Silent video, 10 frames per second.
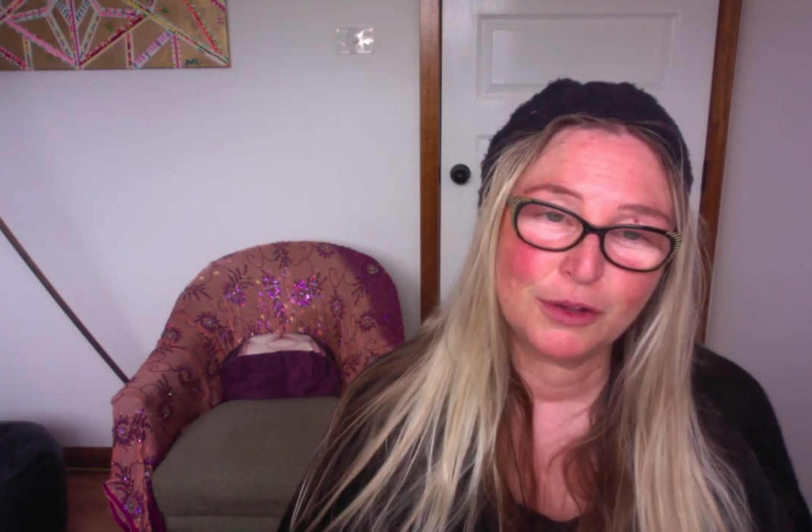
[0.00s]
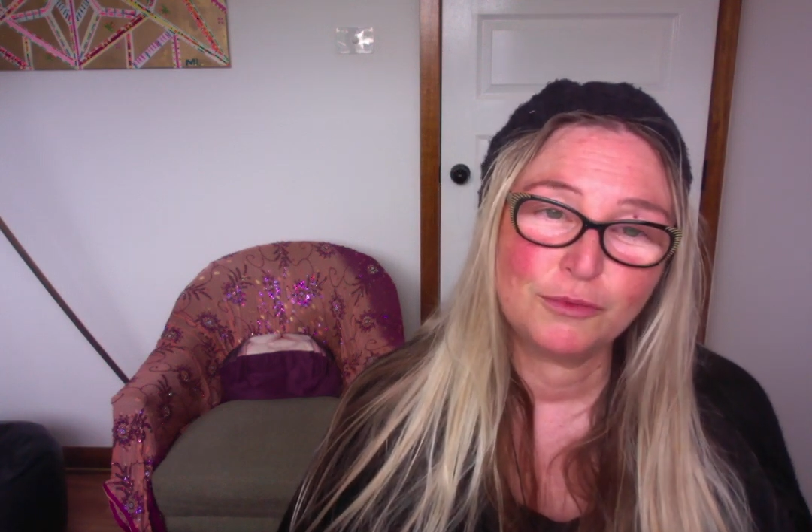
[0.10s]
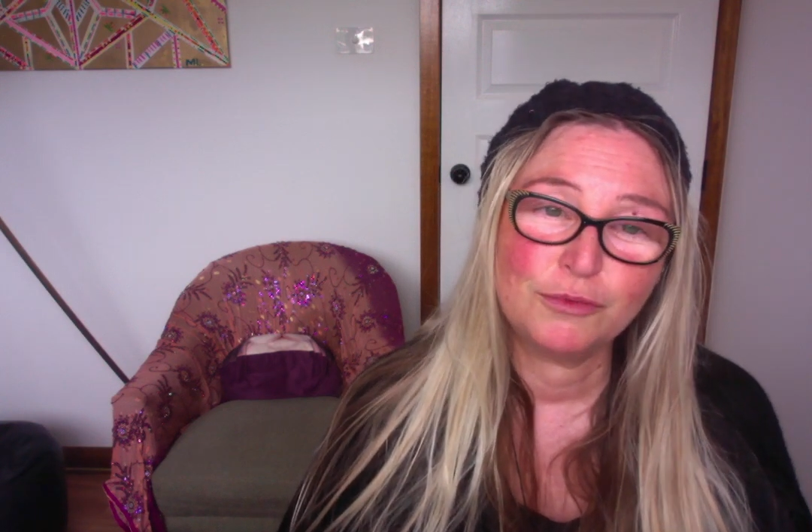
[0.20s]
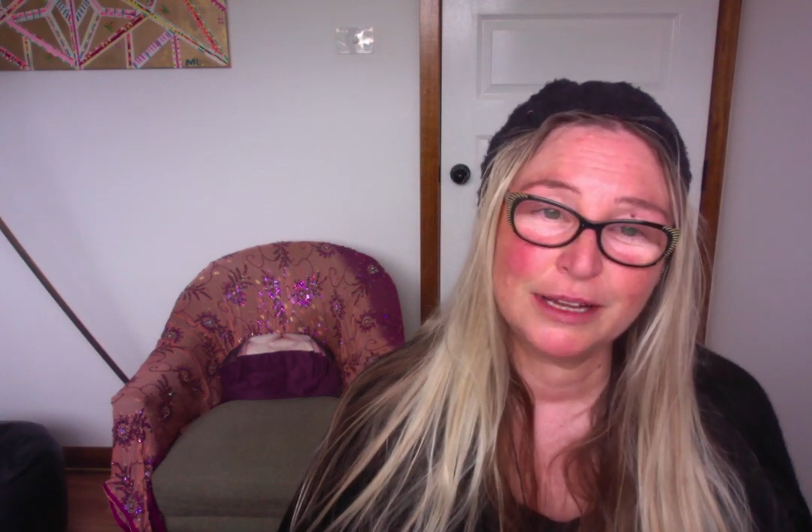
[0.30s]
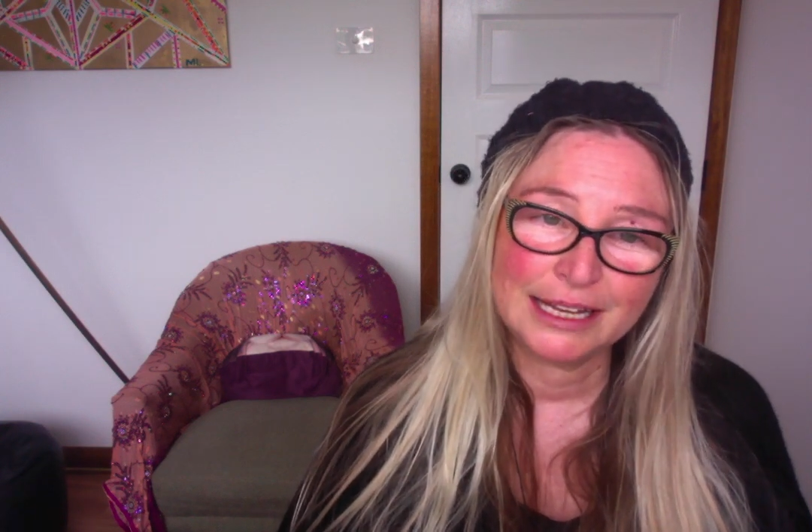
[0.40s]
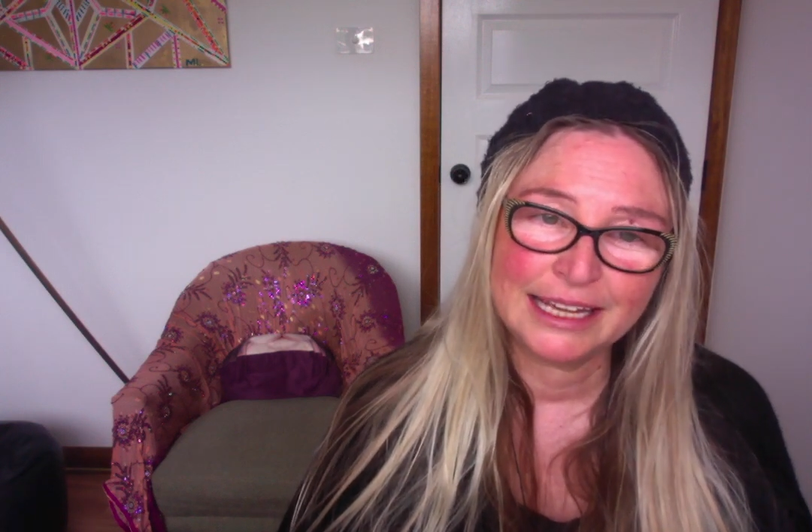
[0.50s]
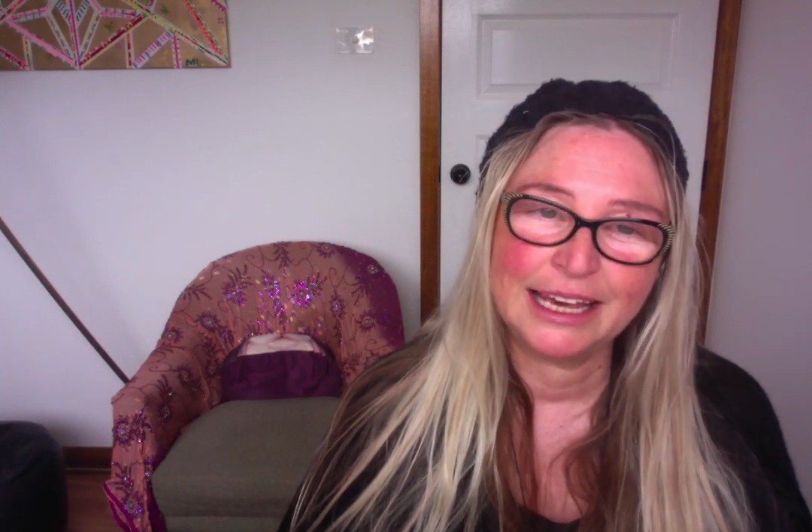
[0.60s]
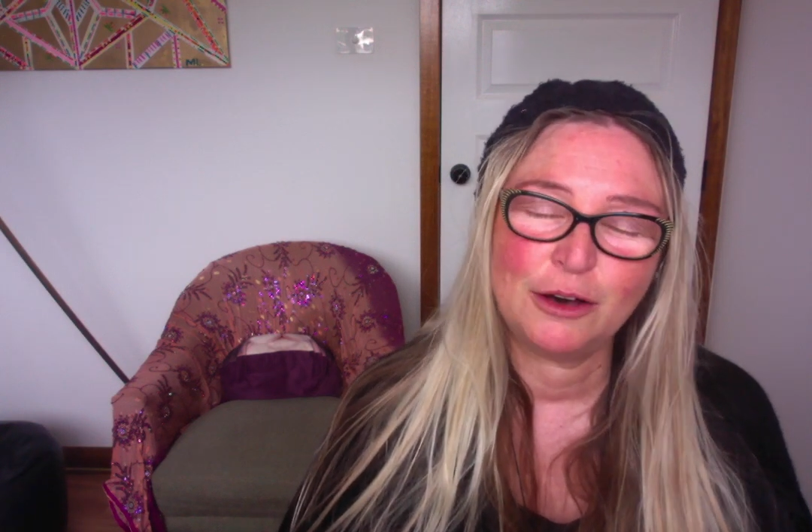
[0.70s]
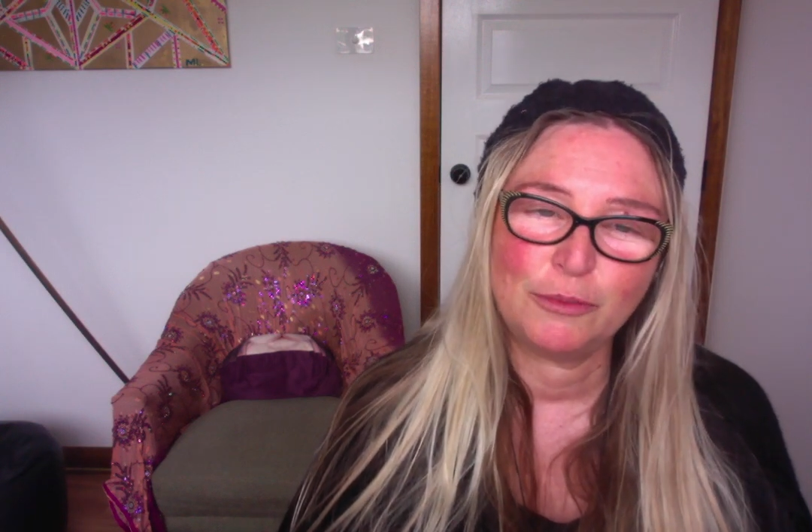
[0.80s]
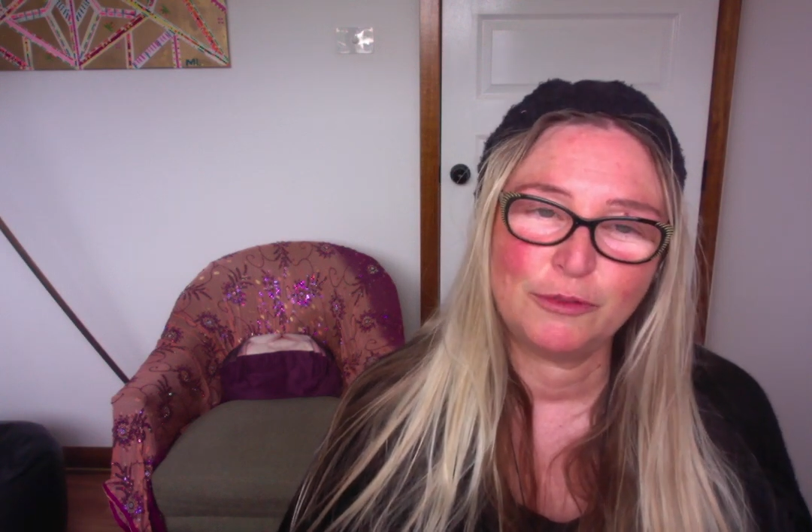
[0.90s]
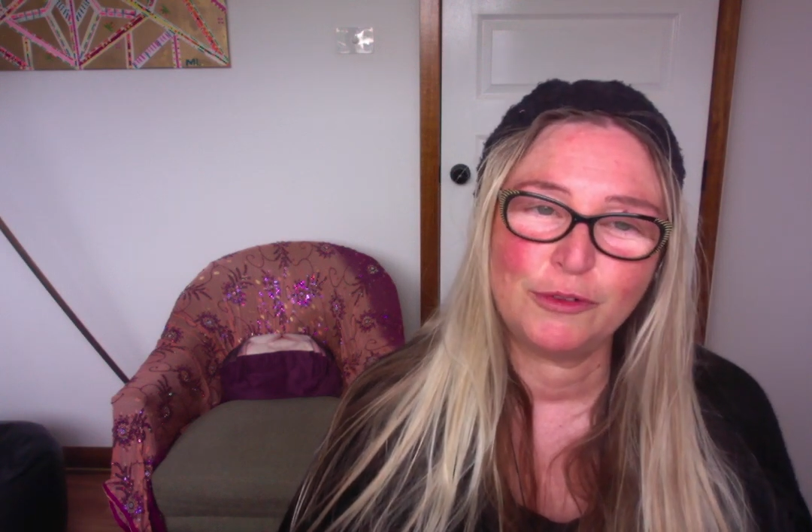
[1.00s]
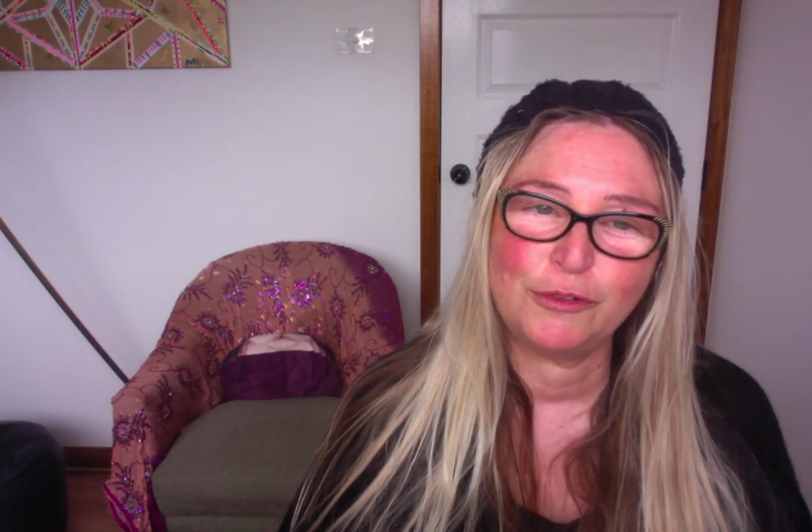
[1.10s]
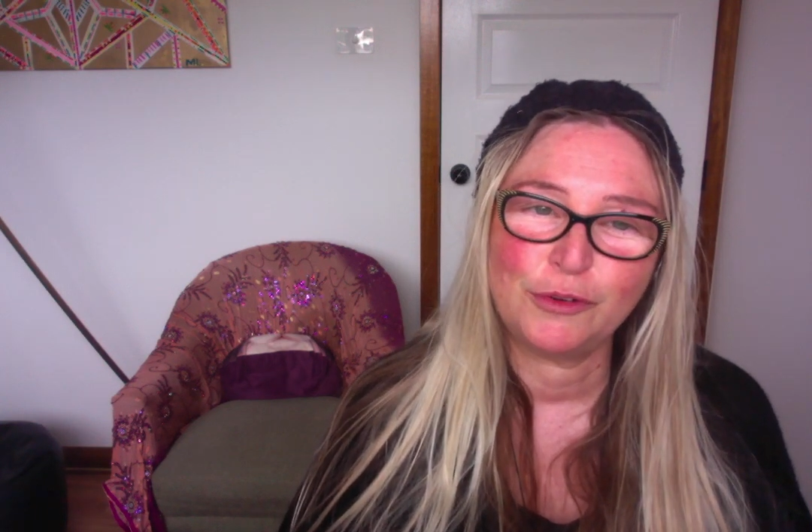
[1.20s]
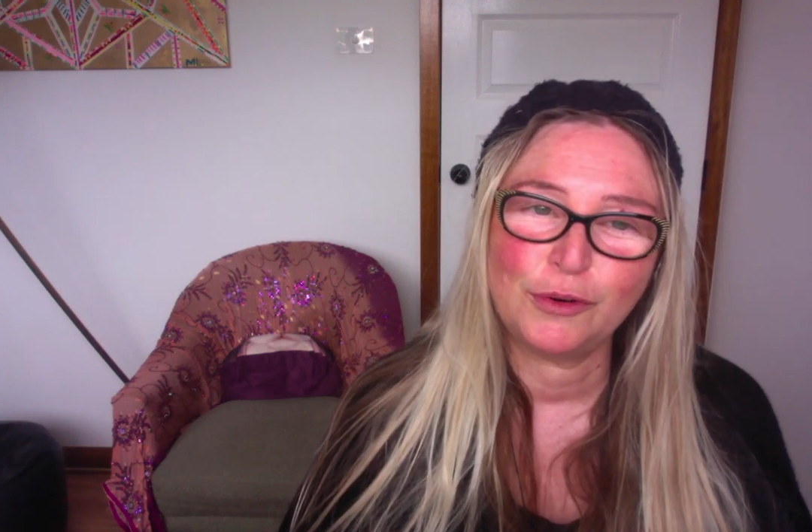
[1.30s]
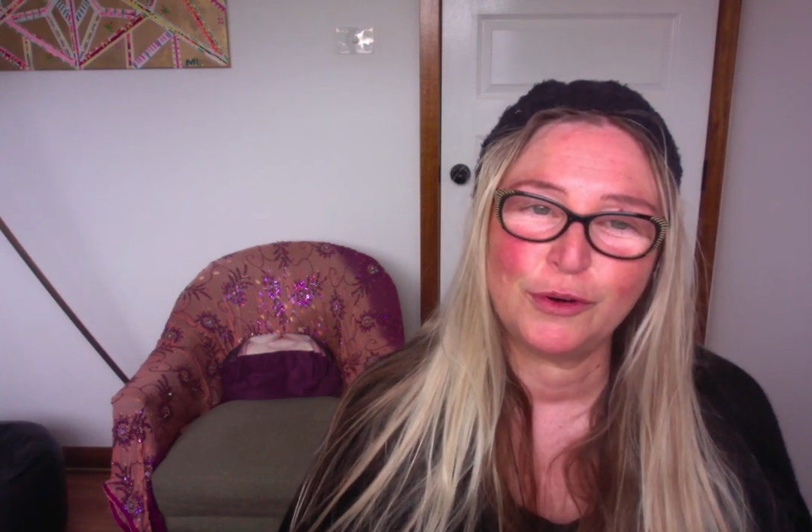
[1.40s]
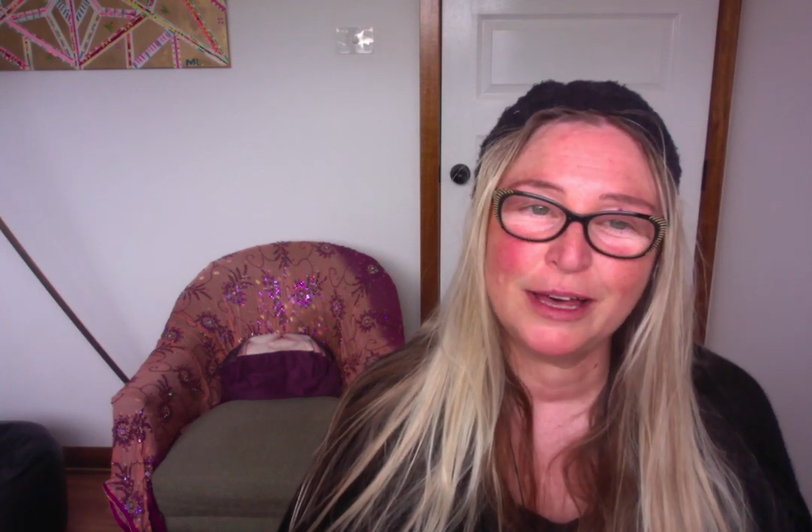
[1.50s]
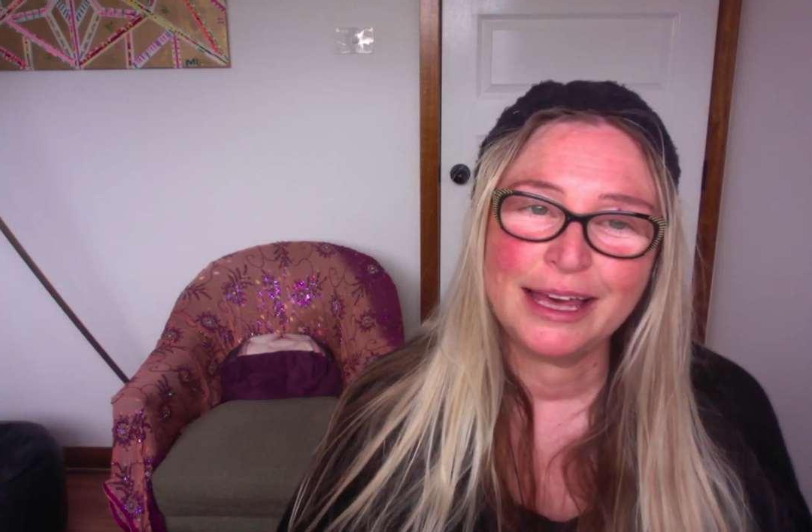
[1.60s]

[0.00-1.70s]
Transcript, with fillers: really helpful for